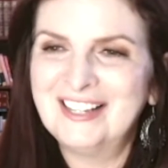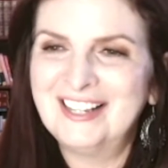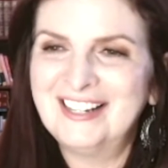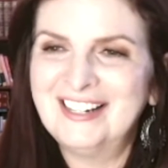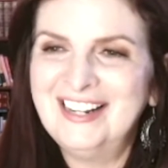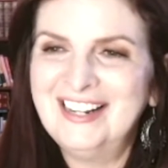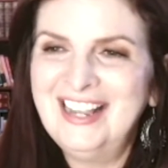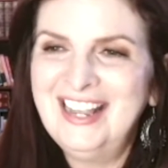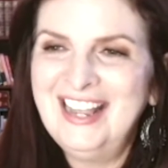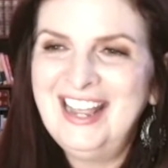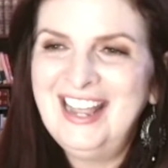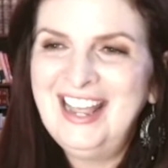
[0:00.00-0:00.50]

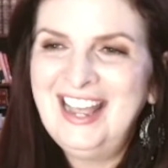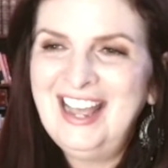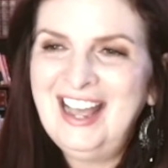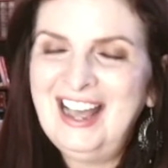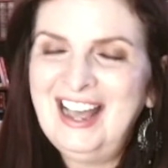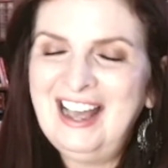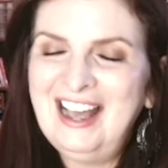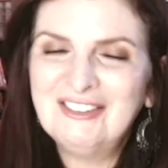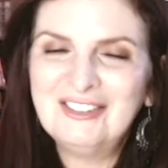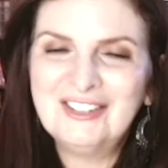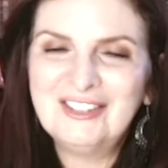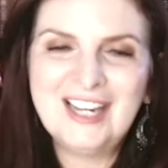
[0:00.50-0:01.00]
And
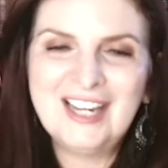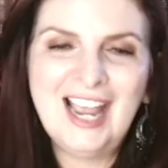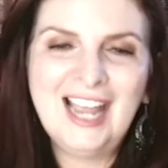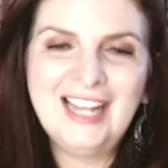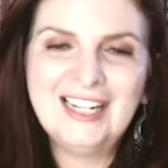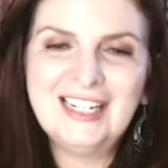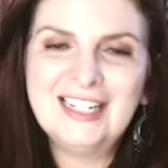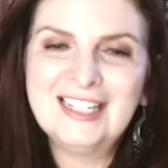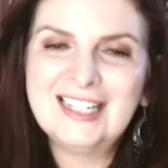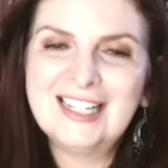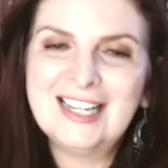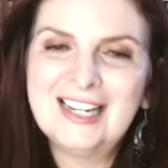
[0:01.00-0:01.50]
she had
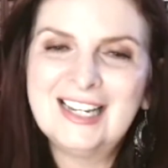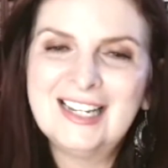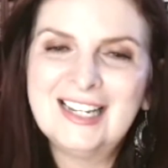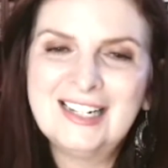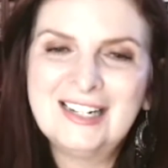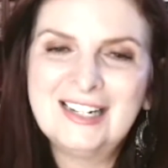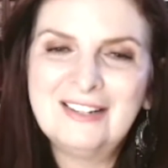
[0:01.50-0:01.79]
a